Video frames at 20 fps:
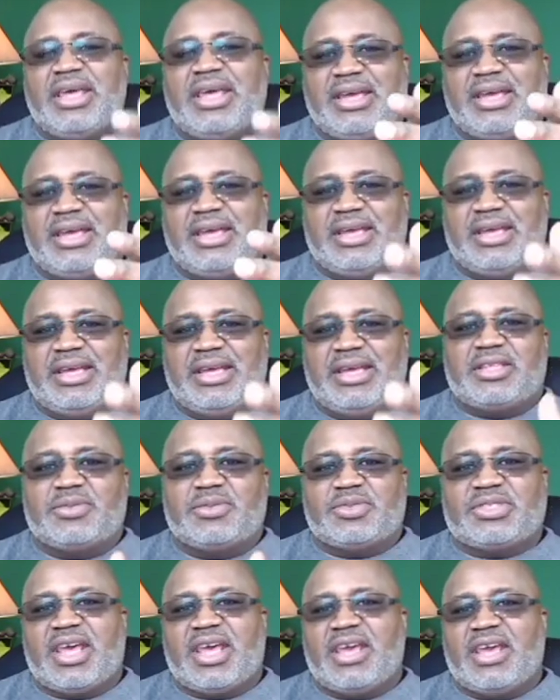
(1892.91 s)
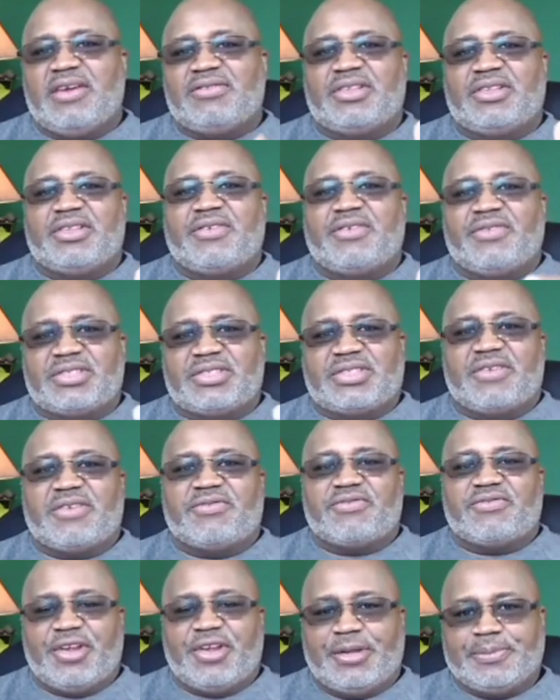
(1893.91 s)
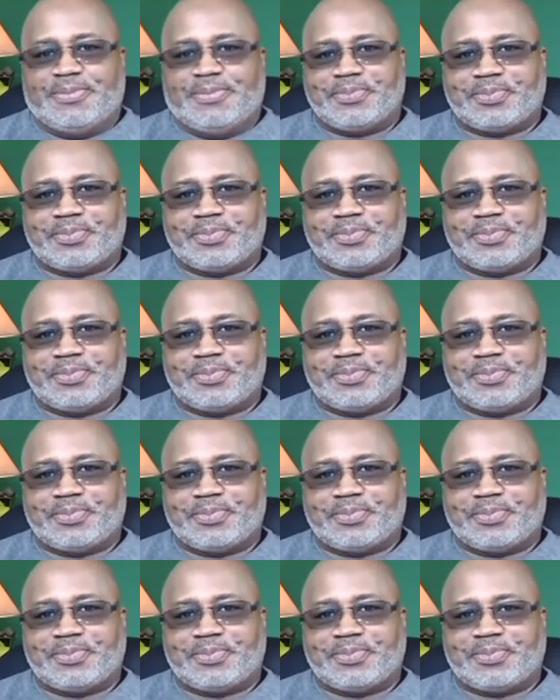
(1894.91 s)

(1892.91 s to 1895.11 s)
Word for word: and get them saved, delivered, and set free.